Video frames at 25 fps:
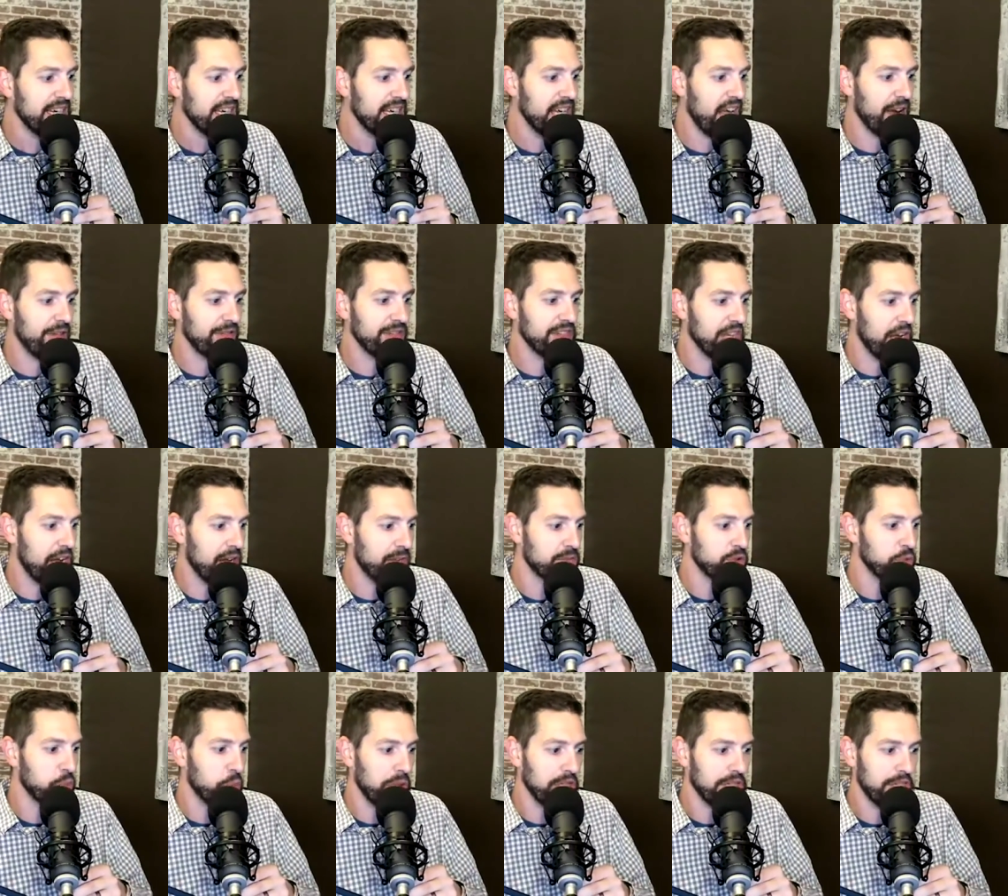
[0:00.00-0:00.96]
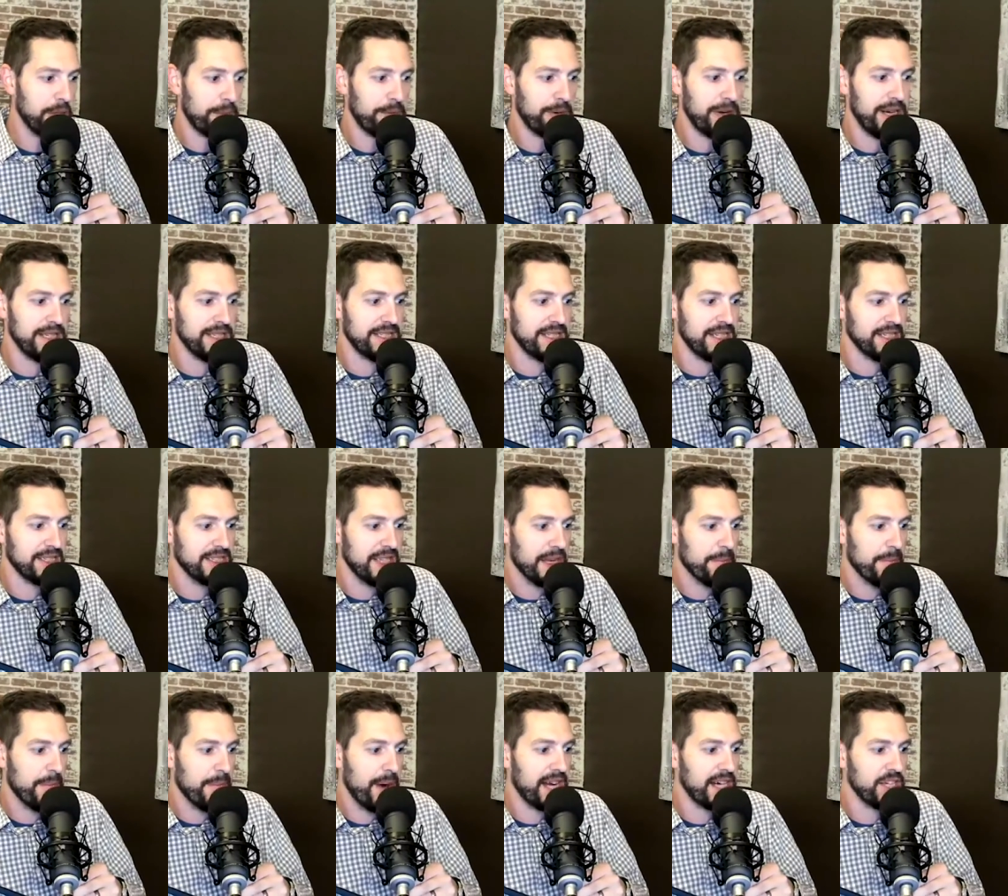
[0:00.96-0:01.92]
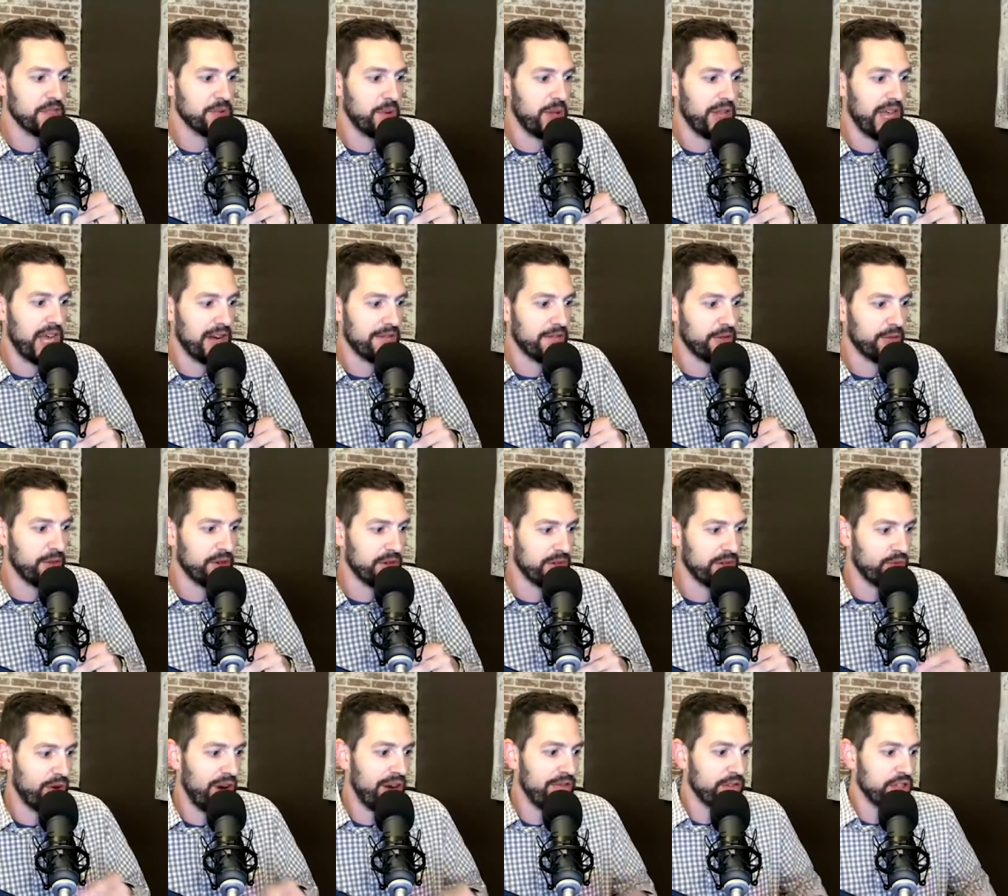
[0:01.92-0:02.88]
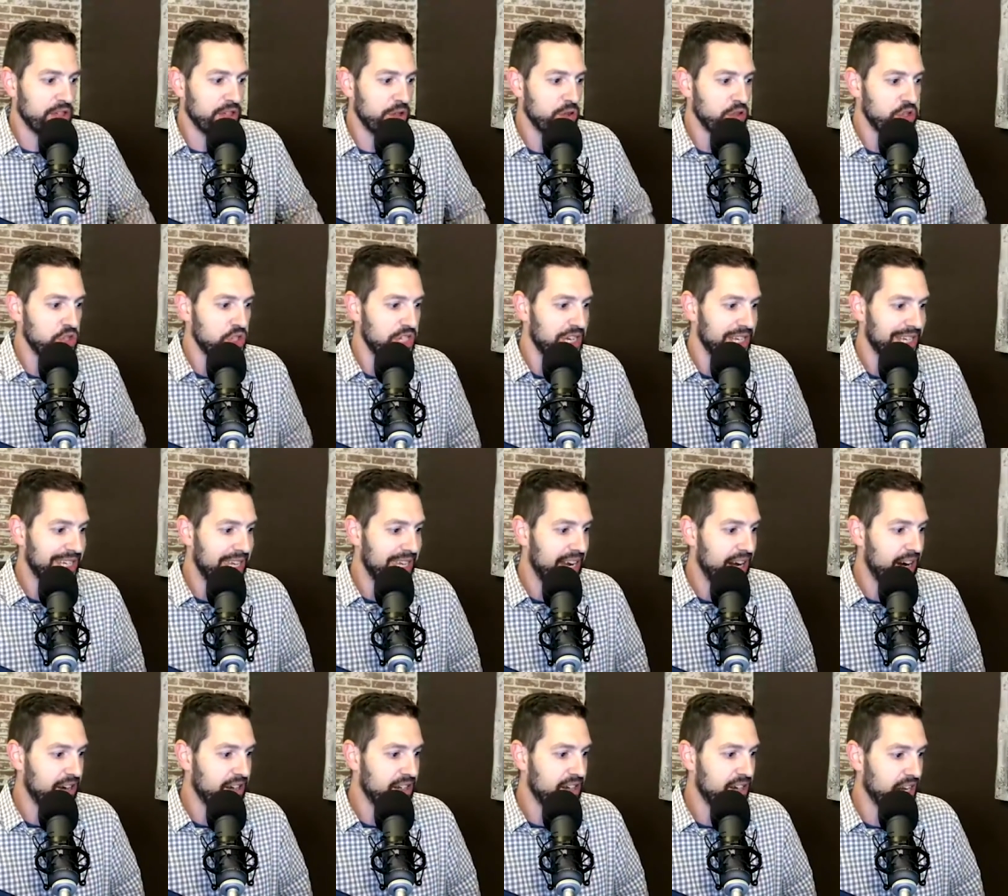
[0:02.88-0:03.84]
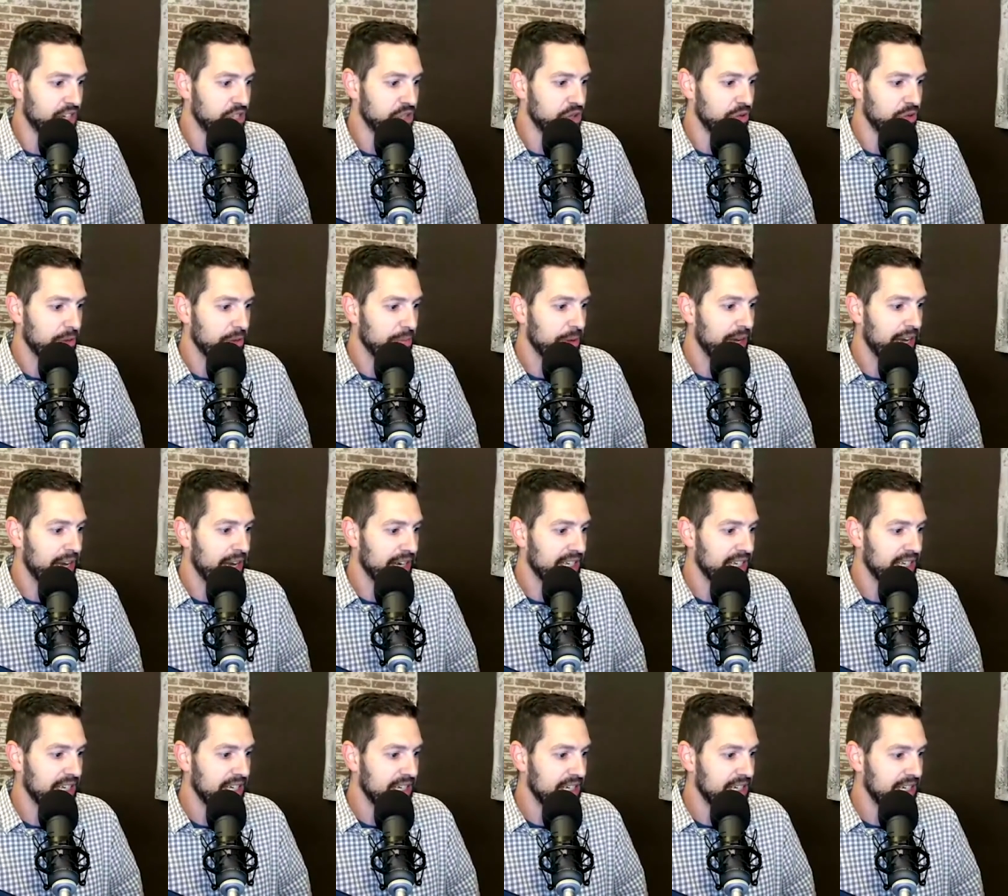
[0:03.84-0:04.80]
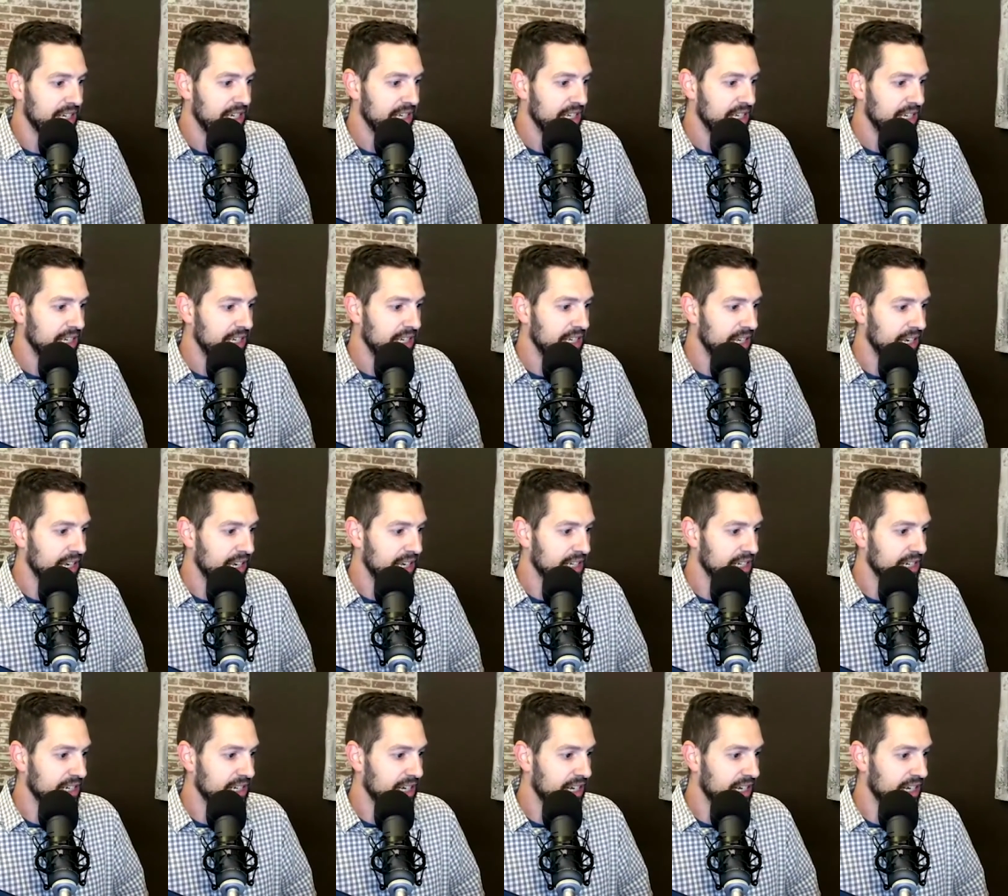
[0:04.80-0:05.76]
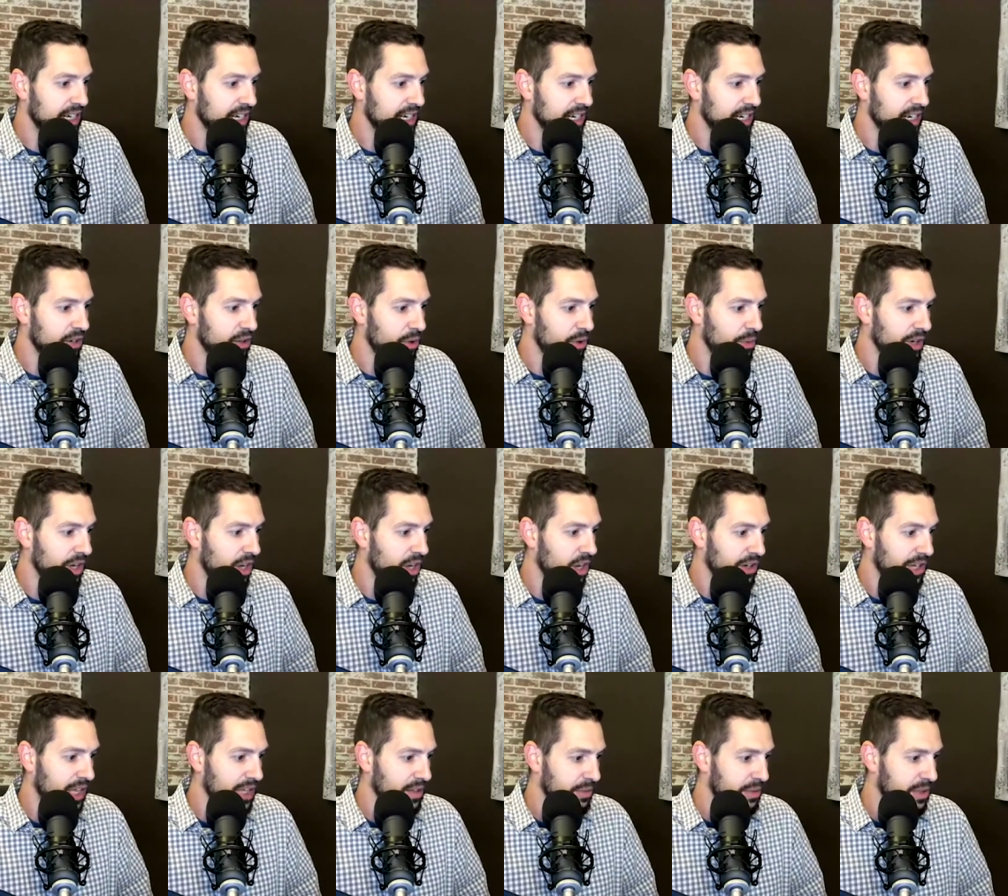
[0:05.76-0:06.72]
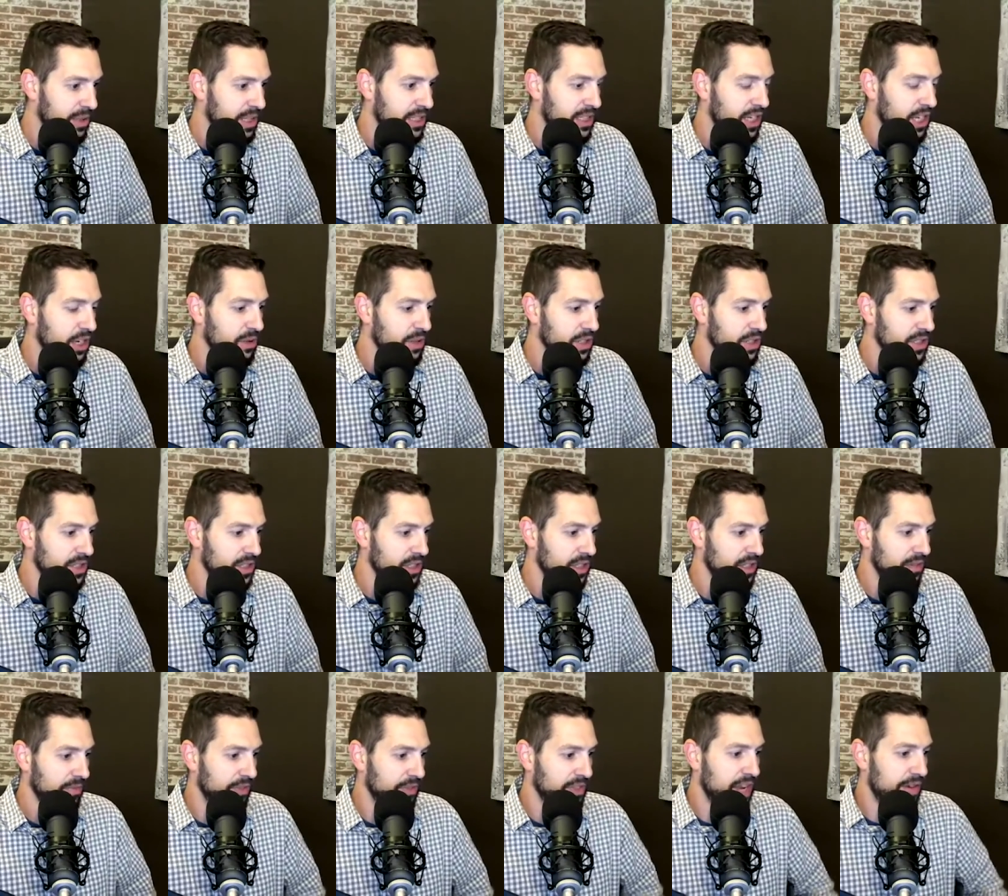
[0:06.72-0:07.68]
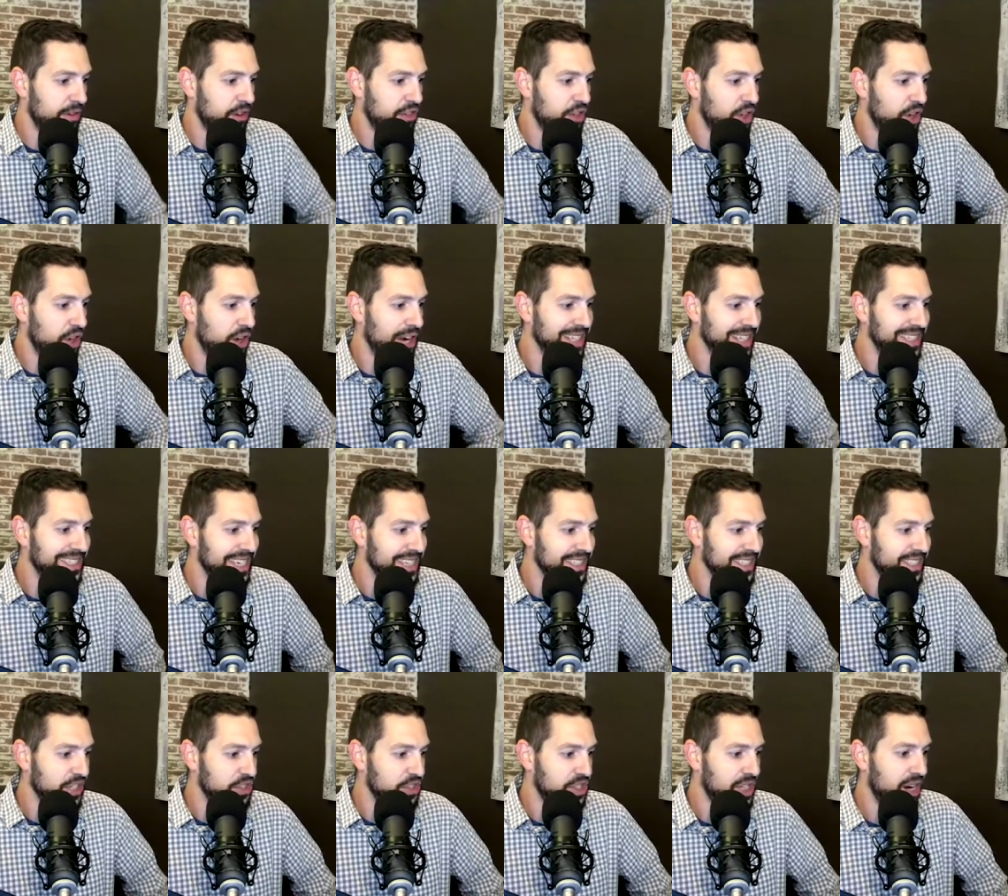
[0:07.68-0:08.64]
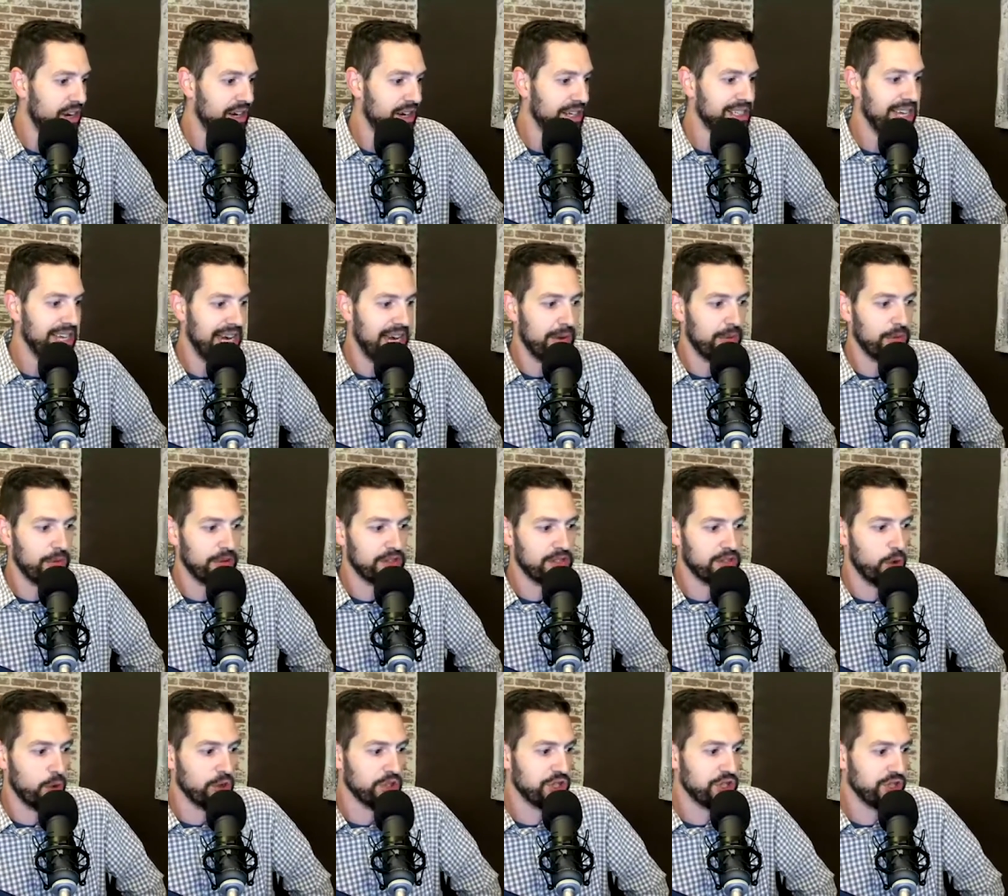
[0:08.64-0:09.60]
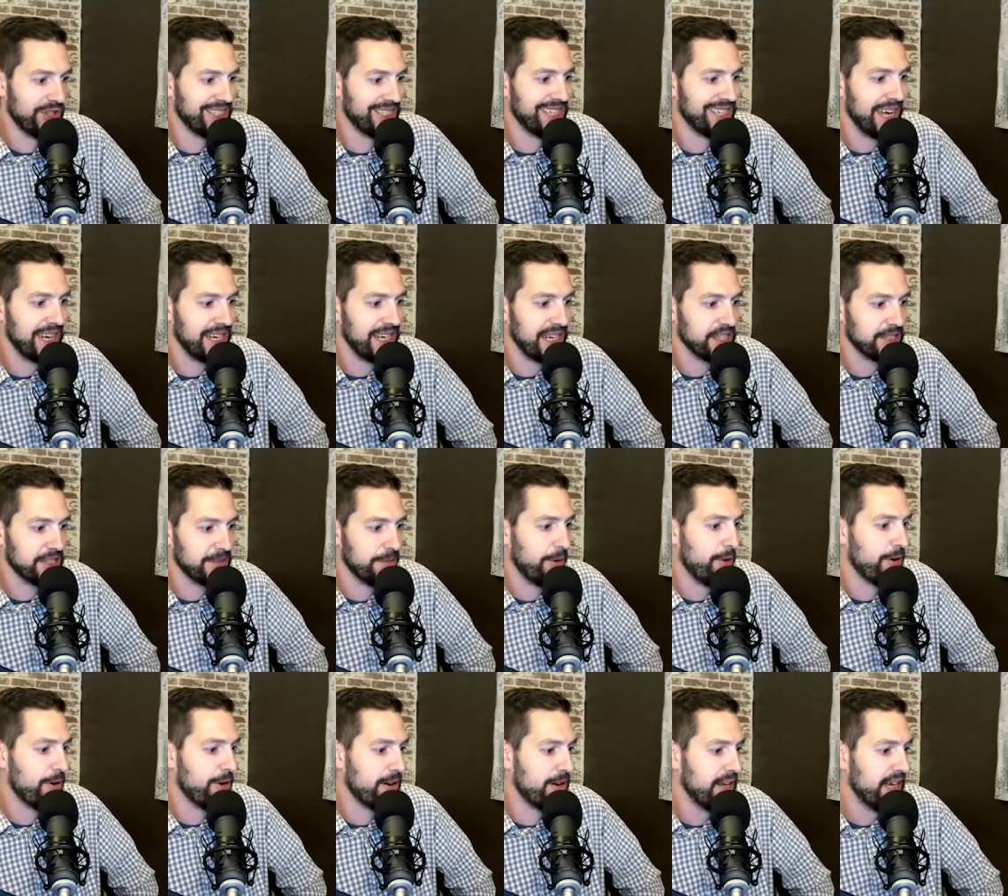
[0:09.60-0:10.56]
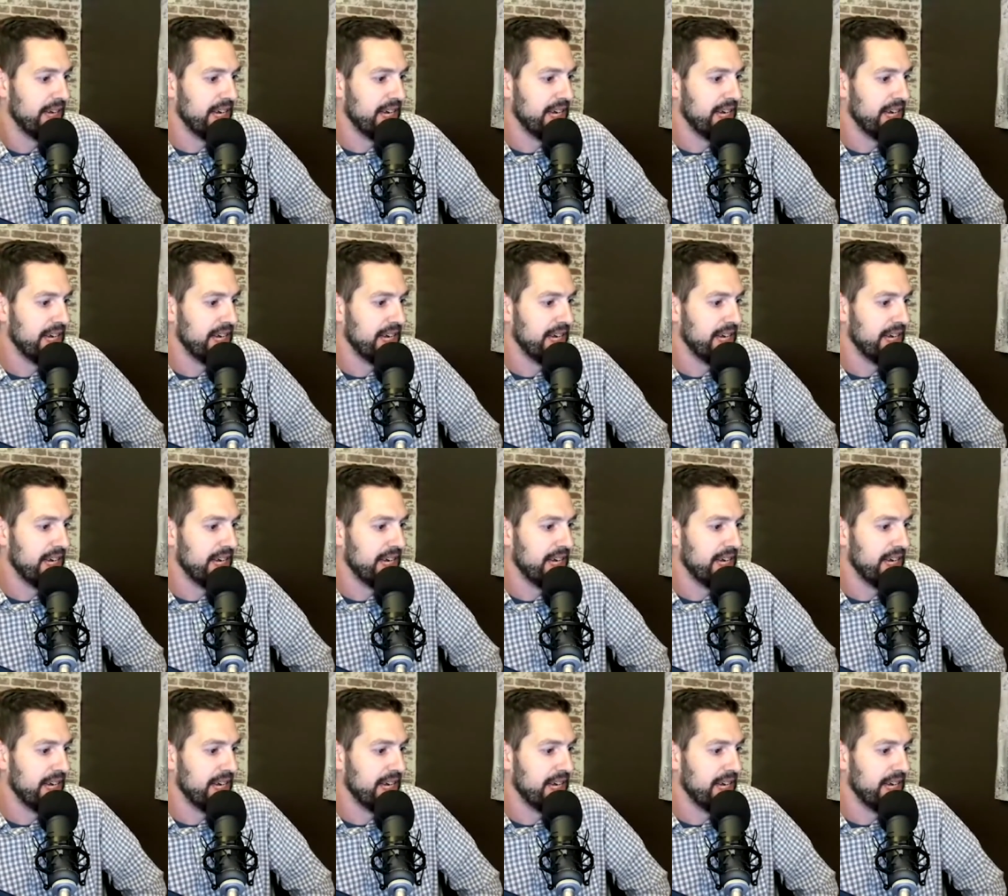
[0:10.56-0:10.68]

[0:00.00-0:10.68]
if Dems win the presidency. Might as well have a revolution to get our country back. And continuing this. Never thought I'd see such scary time with socialists gaining support.